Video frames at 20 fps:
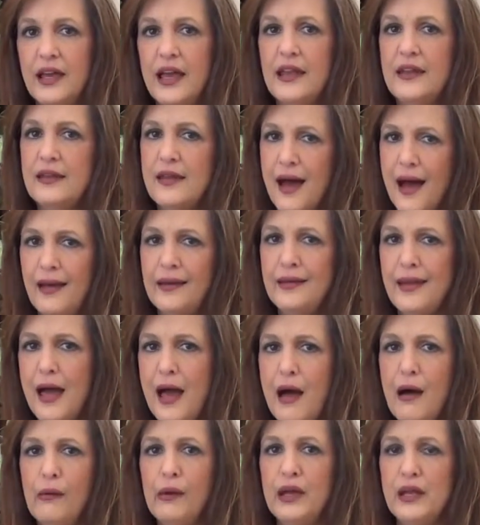And not
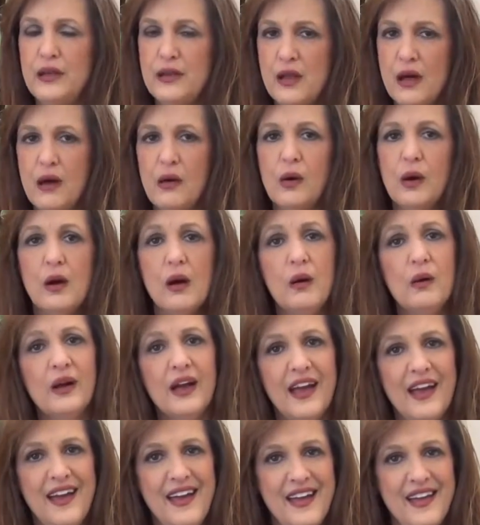now and no are
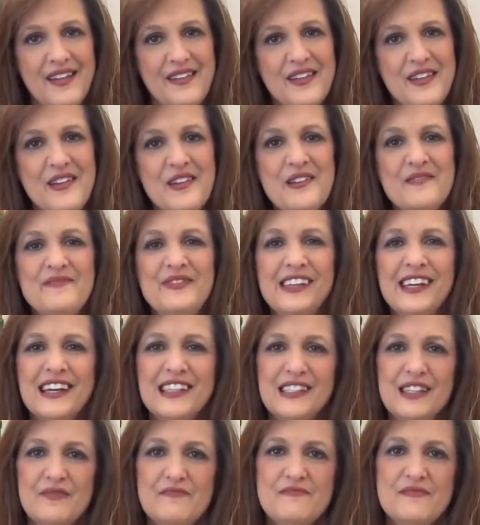okay,
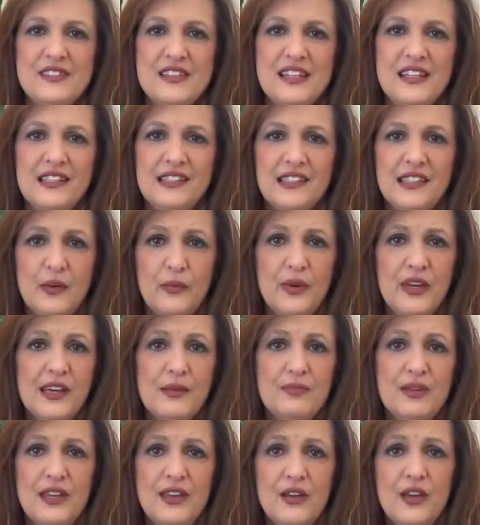because it means that we
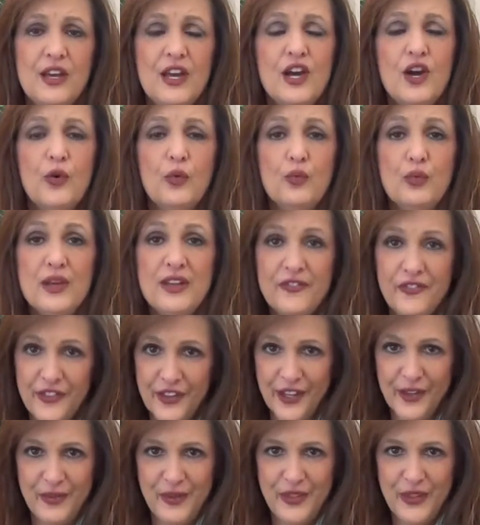can be
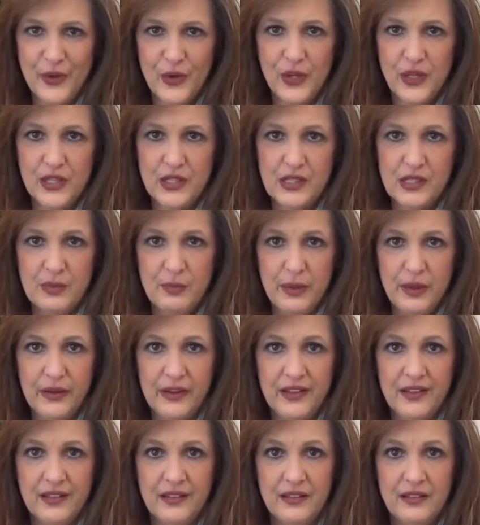refilled with the Holy
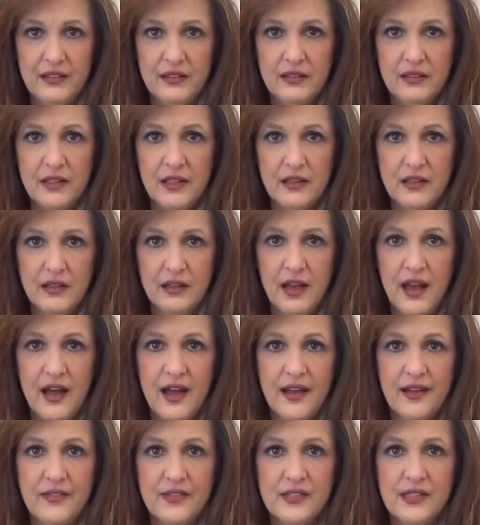Spirit in our
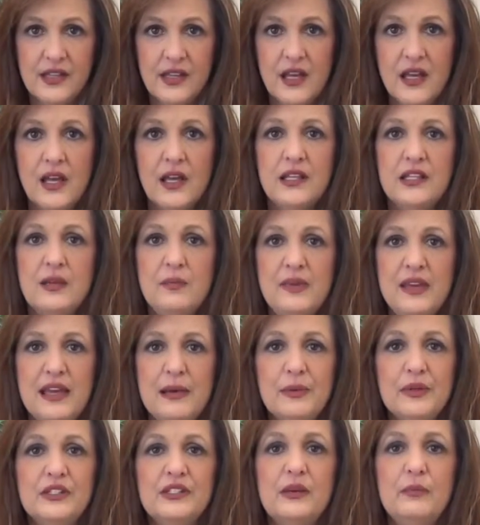lives, to be
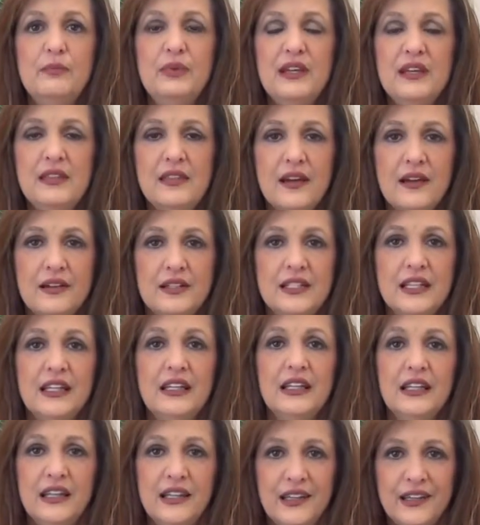able to be there to
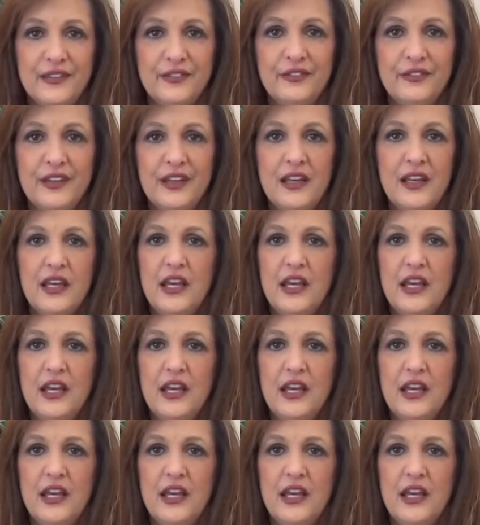give.